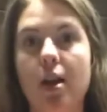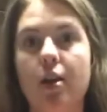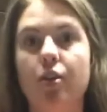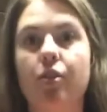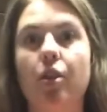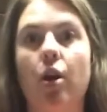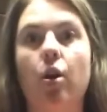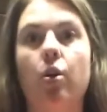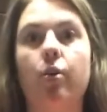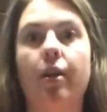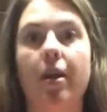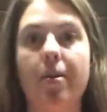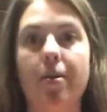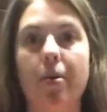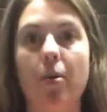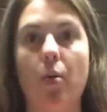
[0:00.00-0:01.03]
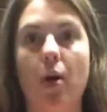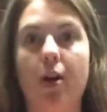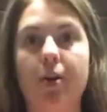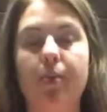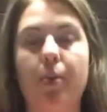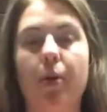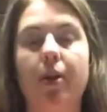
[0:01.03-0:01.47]
So get
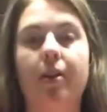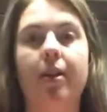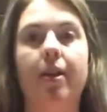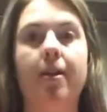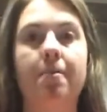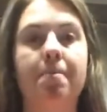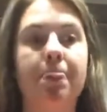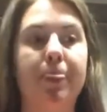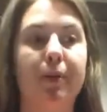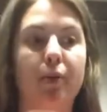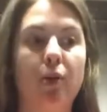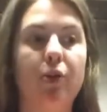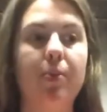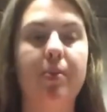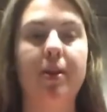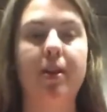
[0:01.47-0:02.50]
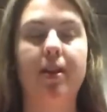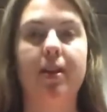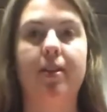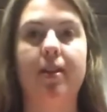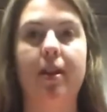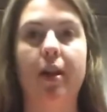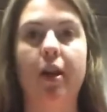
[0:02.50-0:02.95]
water boiling, throw the beet
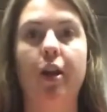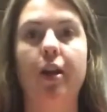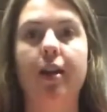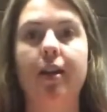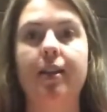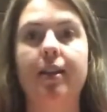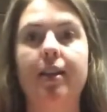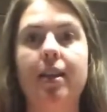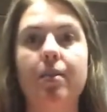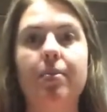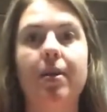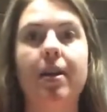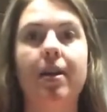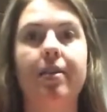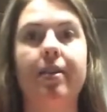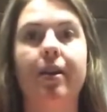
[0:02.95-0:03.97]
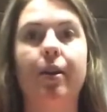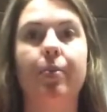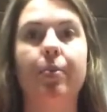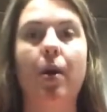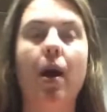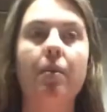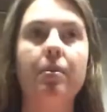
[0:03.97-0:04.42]
in there, and keep it in there
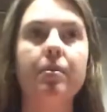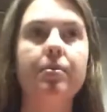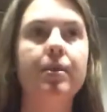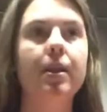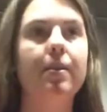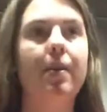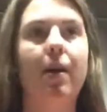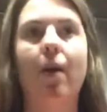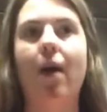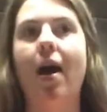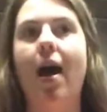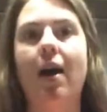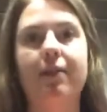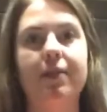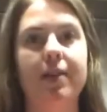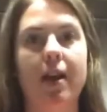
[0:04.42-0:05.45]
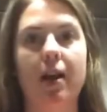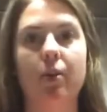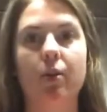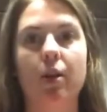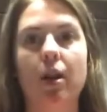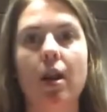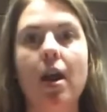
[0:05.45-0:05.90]
probably about half an
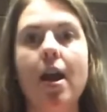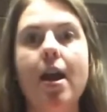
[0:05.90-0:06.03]
hour